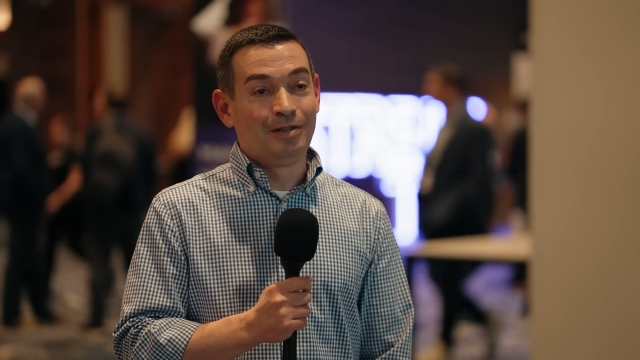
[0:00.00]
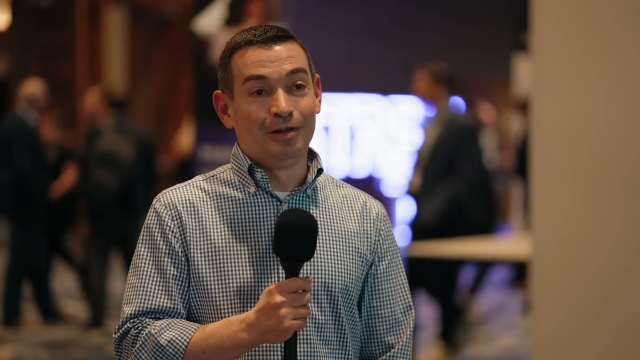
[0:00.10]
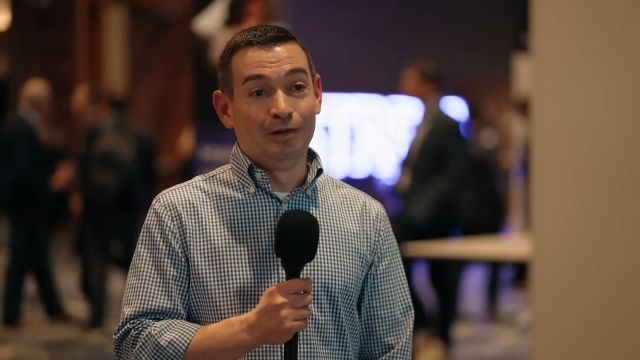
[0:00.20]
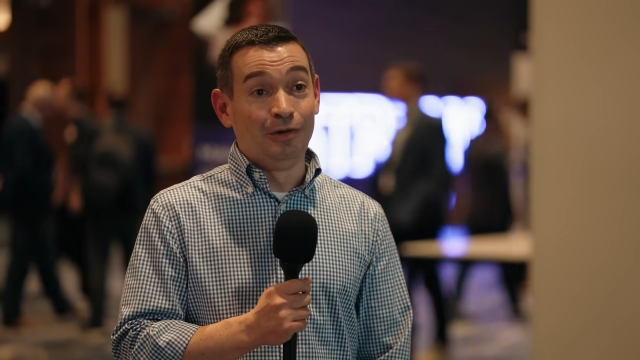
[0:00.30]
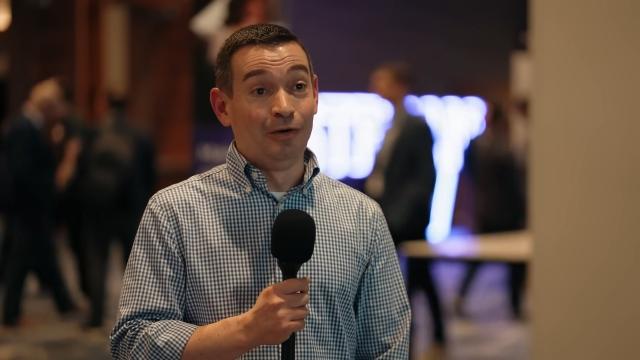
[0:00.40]

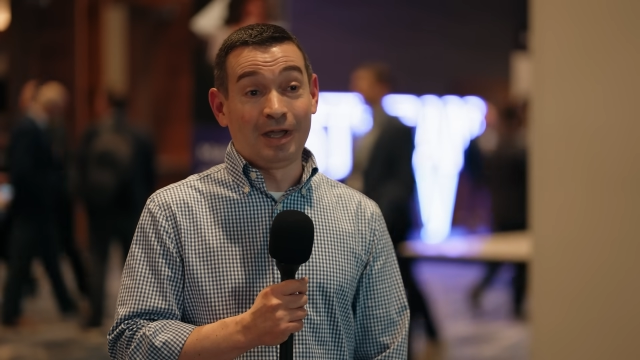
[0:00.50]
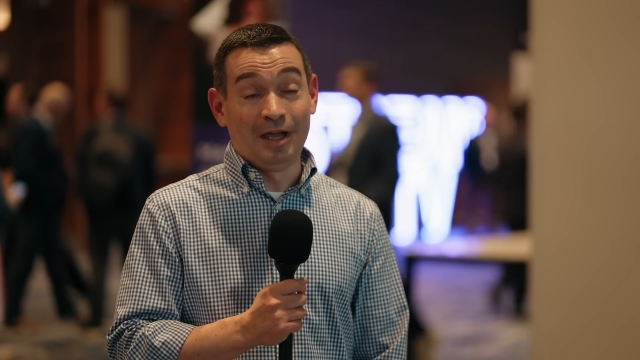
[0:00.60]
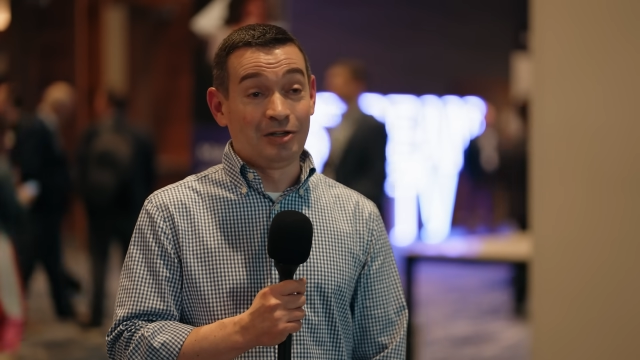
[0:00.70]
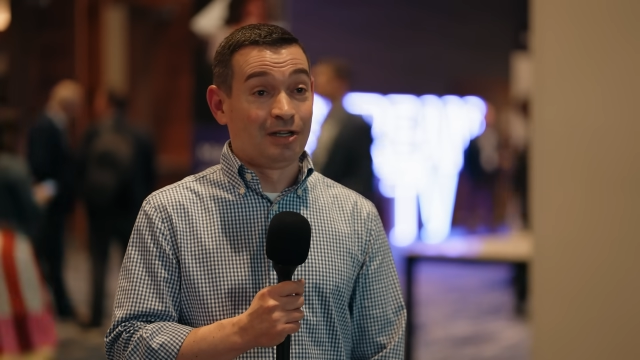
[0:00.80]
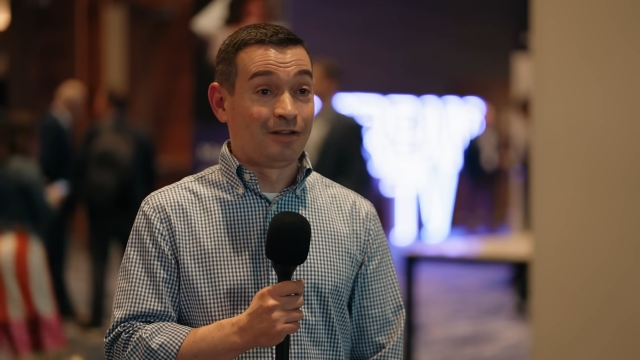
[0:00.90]
The new
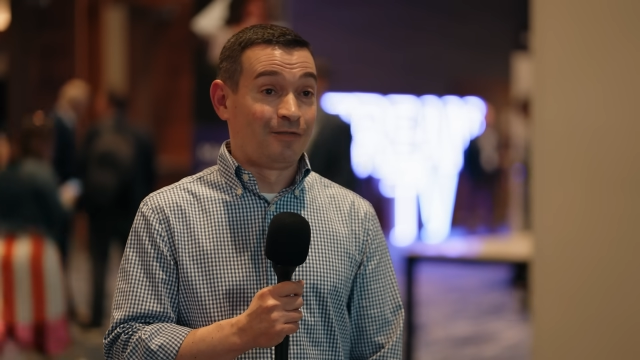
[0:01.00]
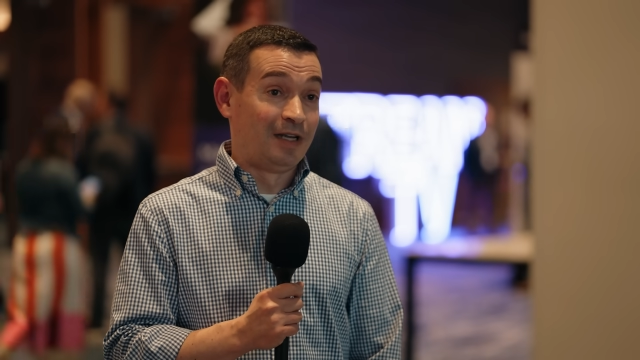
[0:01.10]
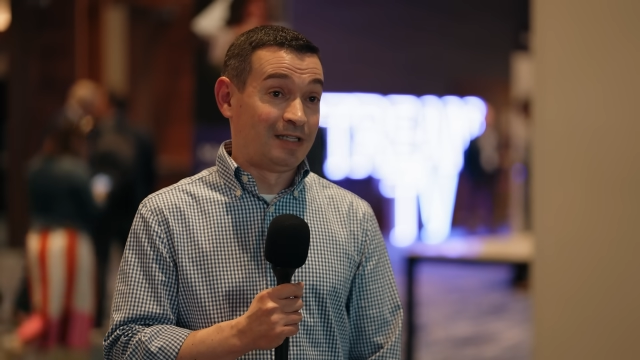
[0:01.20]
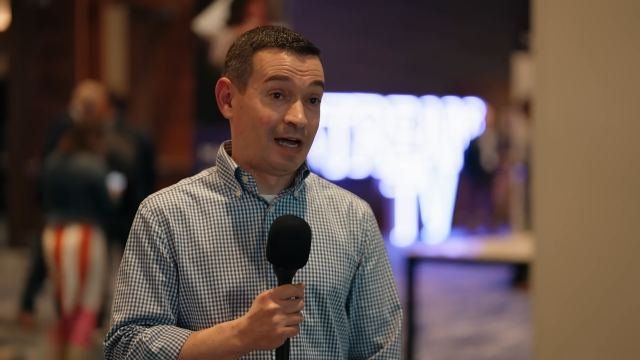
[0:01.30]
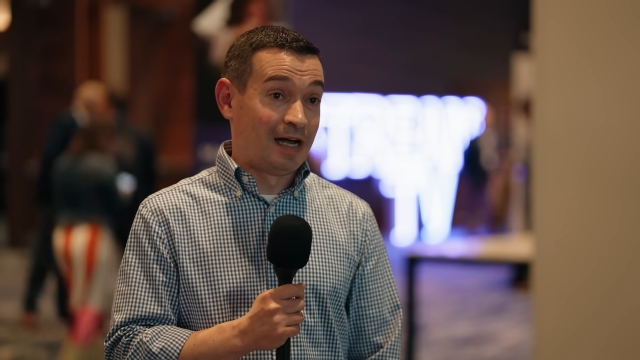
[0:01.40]
location's
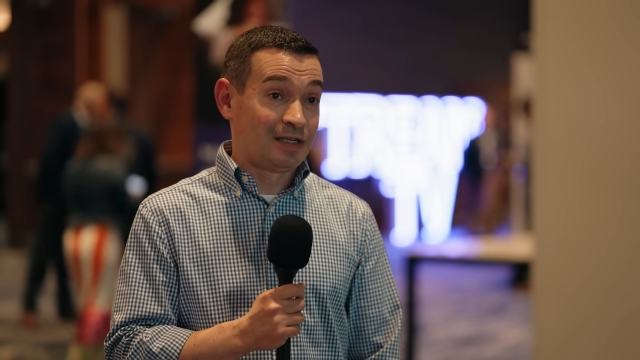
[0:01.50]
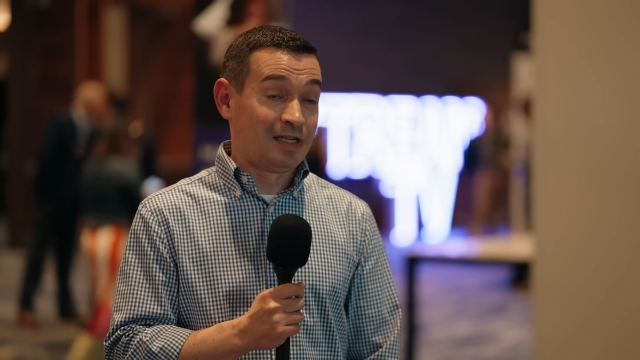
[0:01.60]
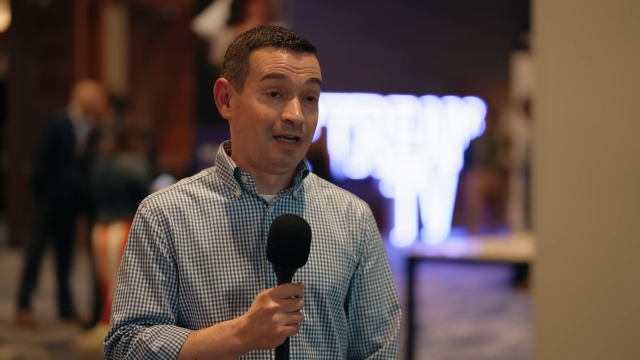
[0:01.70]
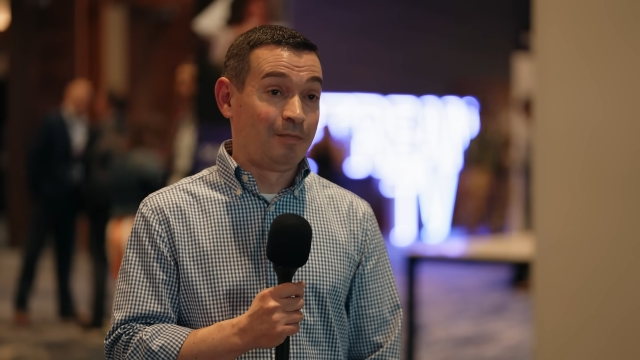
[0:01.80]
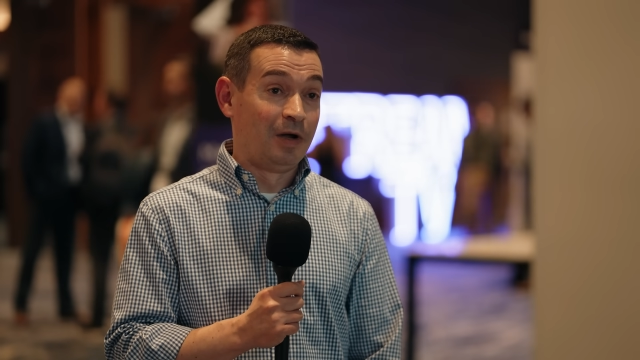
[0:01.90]

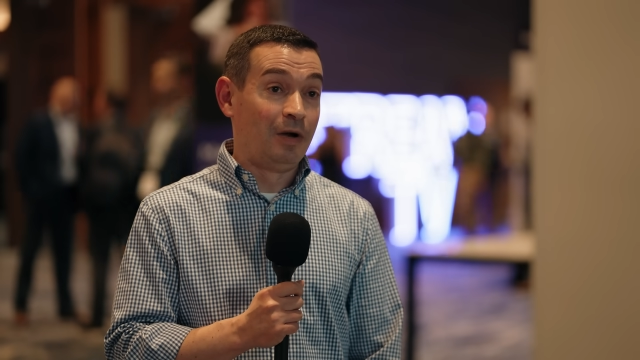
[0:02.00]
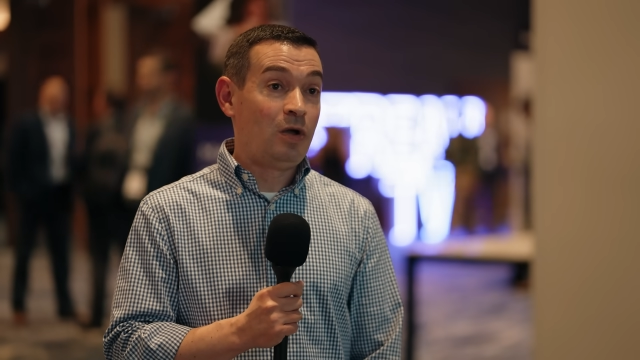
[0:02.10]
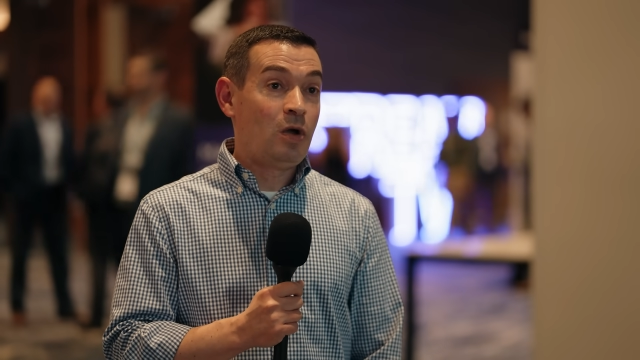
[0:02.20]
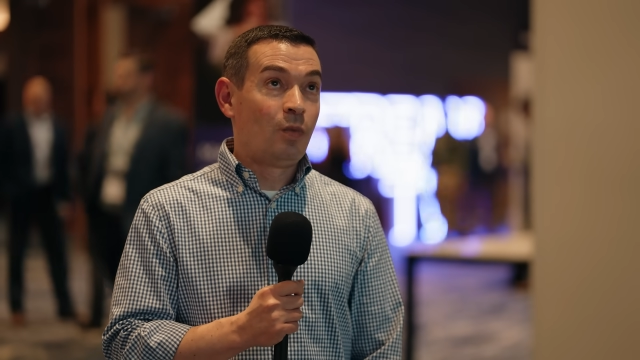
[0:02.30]
fantastic, but